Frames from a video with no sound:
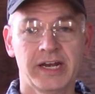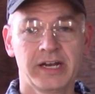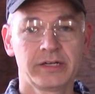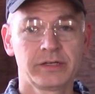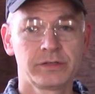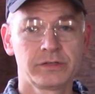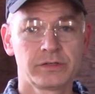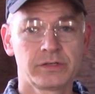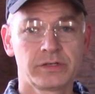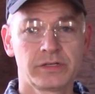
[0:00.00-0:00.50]
I
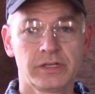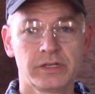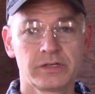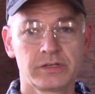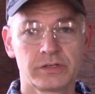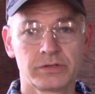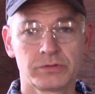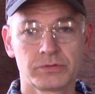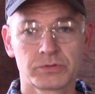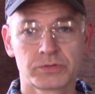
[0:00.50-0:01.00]

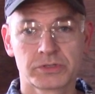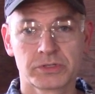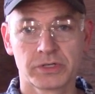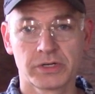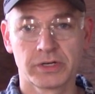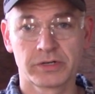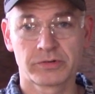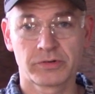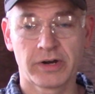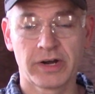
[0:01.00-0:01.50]
didn't use
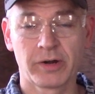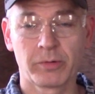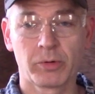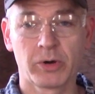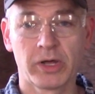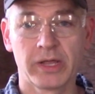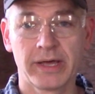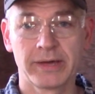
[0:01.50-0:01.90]
drywall.